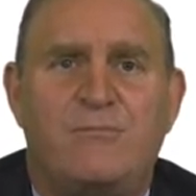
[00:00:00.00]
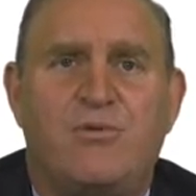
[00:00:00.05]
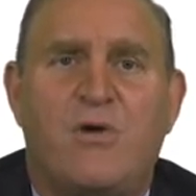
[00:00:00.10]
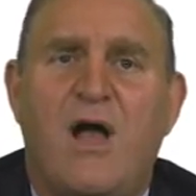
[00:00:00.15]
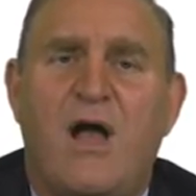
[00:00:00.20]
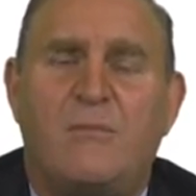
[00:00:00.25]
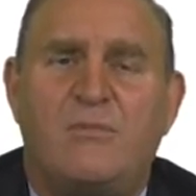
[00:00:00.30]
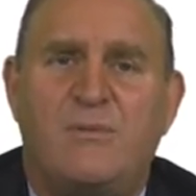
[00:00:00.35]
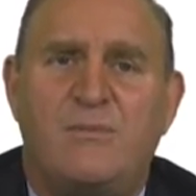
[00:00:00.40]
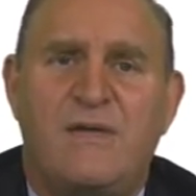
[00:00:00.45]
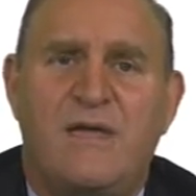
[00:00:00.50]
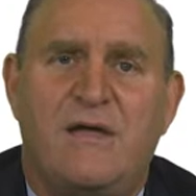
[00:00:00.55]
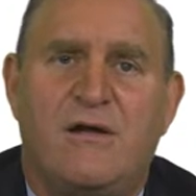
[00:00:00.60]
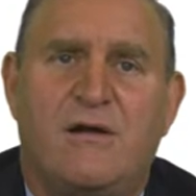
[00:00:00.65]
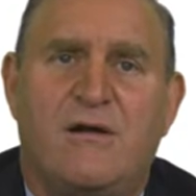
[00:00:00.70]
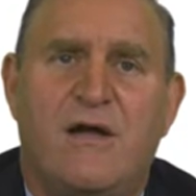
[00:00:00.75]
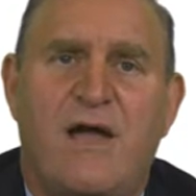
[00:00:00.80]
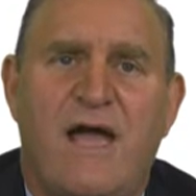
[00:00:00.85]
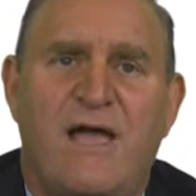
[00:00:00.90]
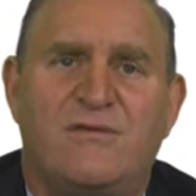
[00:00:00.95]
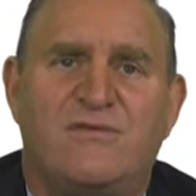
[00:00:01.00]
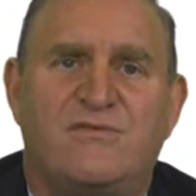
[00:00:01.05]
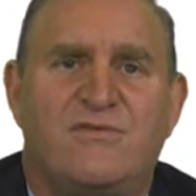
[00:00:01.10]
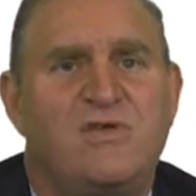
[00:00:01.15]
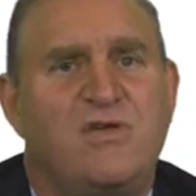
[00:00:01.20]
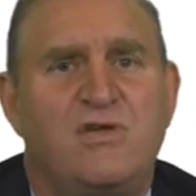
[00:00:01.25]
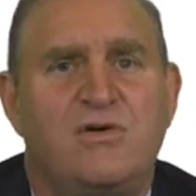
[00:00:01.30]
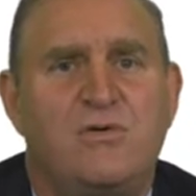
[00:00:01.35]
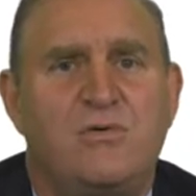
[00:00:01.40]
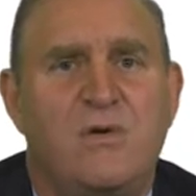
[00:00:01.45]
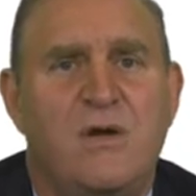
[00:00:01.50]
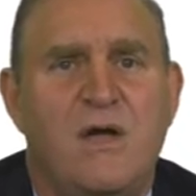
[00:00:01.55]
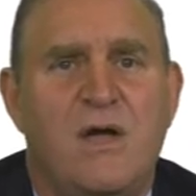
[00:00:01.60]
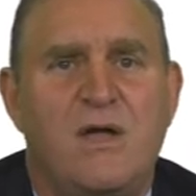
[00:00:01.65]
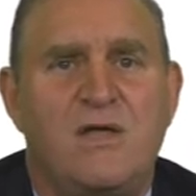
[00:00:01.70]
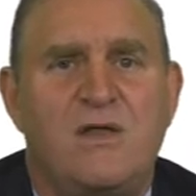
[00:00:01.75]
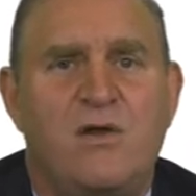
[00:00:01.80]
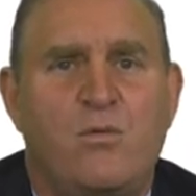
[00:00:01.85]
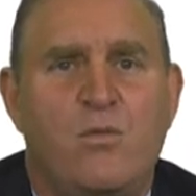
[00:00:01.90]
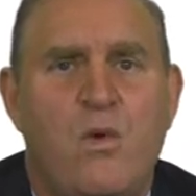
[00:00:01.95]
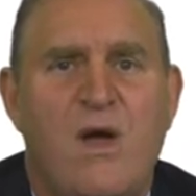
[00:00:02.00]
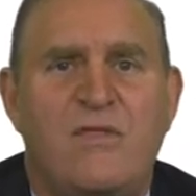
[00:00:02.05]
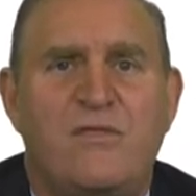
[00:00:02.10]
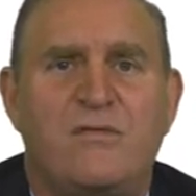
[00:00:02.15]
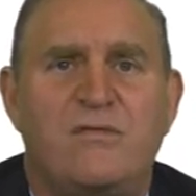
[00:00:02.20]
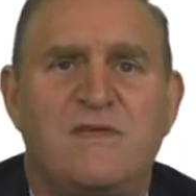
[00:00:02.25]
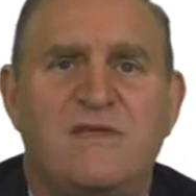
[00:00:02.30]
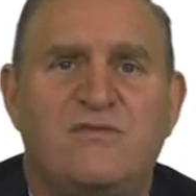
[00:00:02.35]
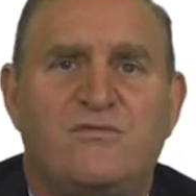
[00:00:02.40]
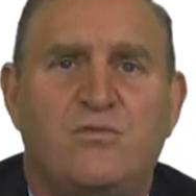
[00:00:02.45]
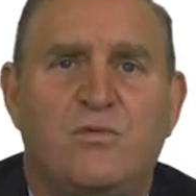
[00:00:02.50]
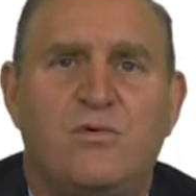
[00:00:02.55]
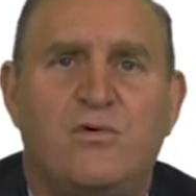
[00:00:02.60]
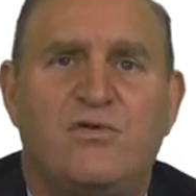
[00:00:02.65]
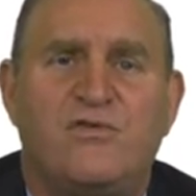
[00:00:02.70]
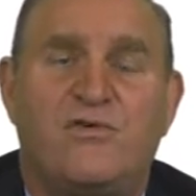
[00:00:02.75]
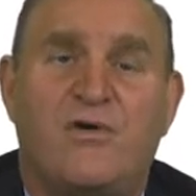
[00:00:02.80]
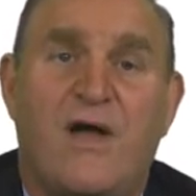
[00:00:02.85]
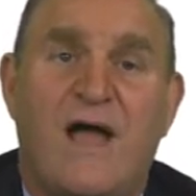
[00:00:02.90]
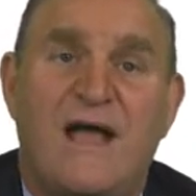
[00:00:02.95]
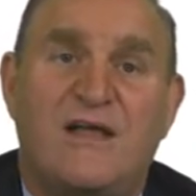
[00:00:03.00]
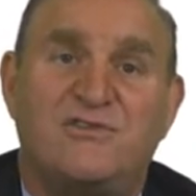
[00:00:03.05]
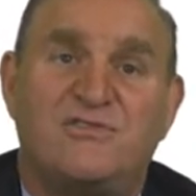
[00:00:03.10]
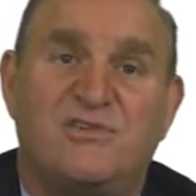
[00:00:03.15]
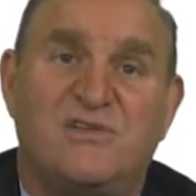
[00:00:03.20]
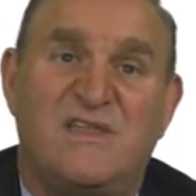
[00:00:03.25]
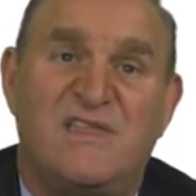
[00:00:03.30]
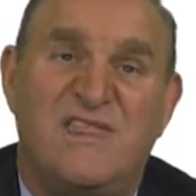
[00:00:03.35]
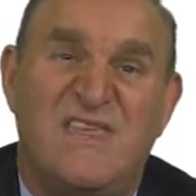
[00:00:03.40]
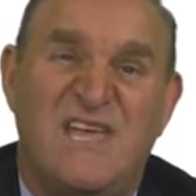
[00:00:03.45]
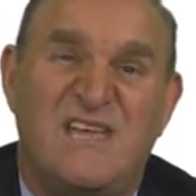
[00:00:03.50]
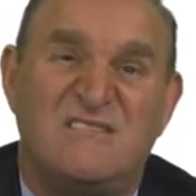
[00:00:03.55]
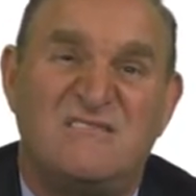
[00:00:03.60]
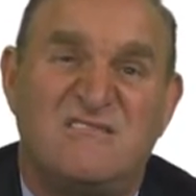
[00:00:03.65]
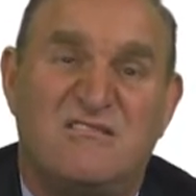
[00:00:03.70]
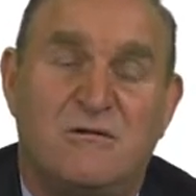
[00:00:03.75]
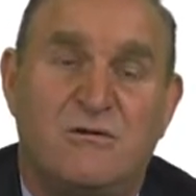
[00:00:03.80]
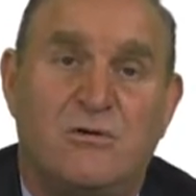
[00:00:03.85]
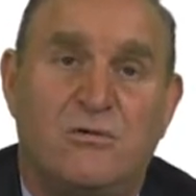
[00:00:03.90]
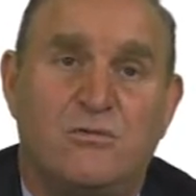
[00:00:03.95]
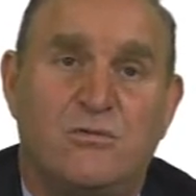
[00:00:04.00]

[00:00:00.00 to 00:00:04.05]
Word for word: problem here as to you know whether these rules are actually the internal